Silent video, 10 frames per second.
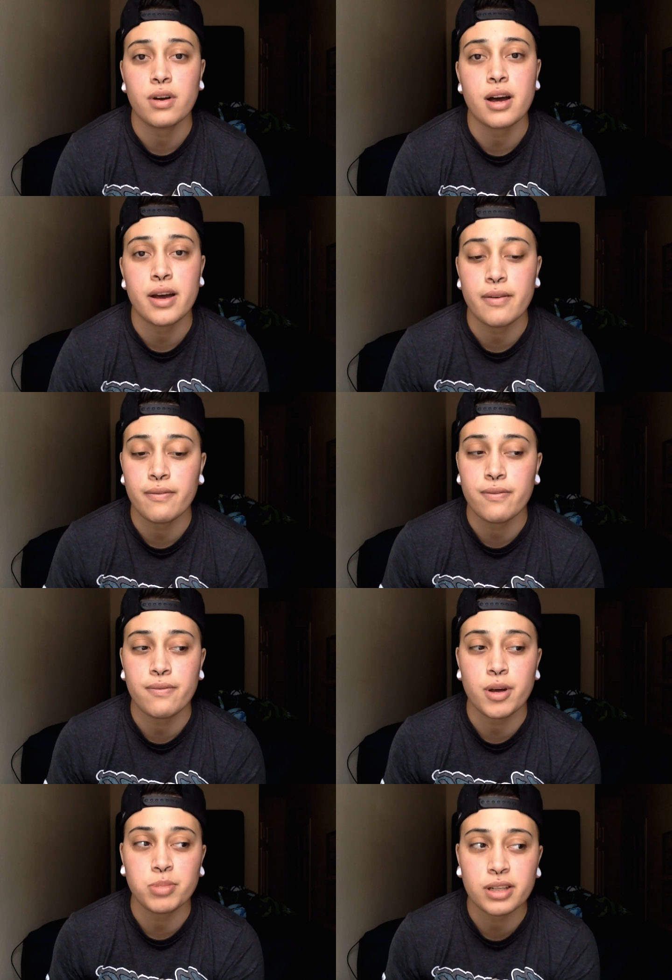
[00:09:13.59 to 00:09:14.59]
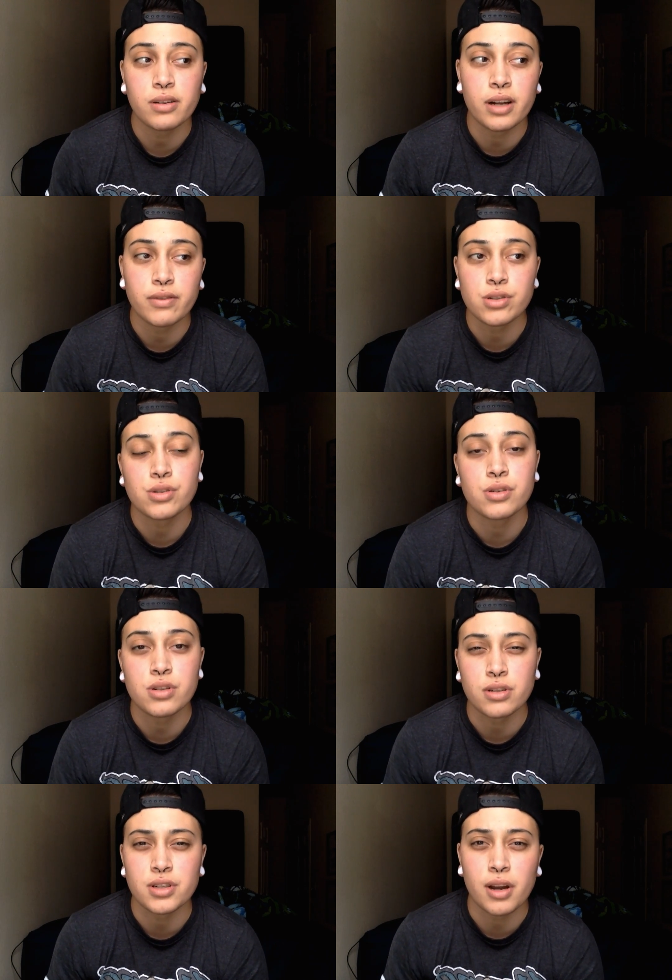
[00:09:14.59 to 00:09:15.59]
I plan on having surgery with
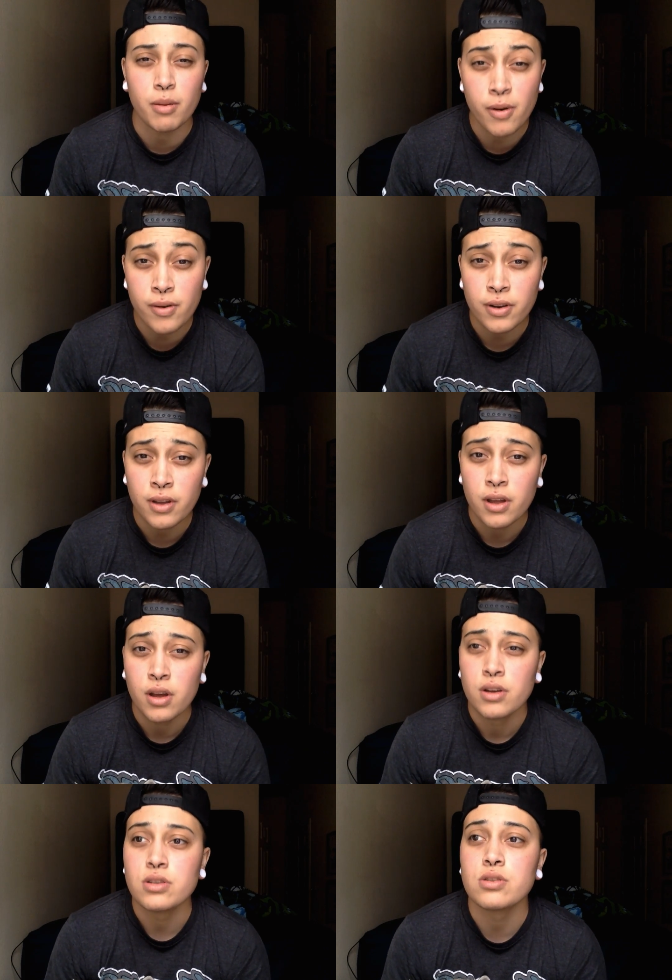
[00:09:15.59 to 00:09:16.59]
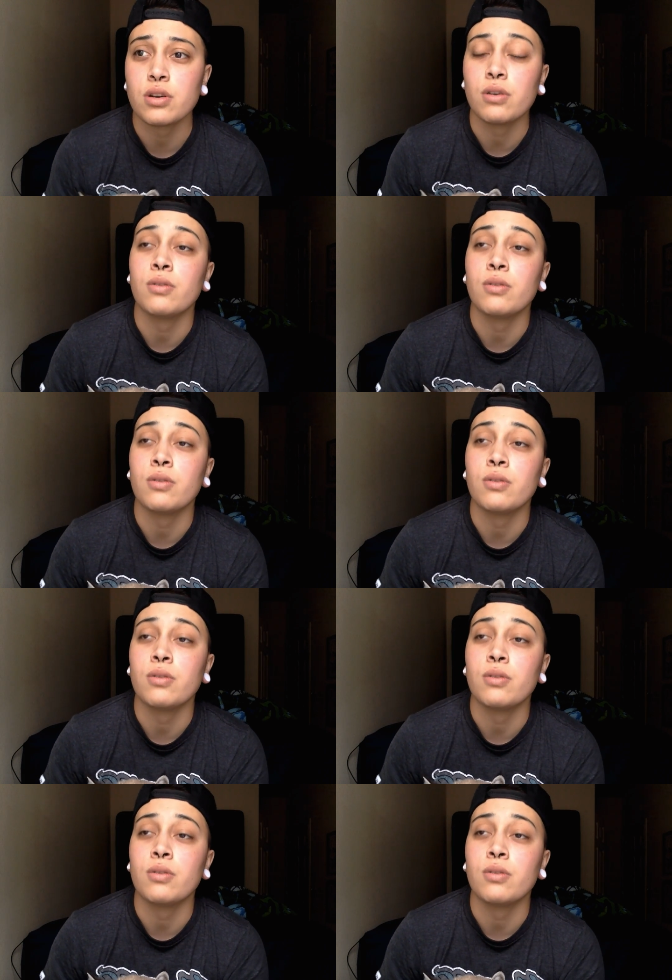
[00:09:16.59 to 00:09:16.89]
Dr. Garamone, so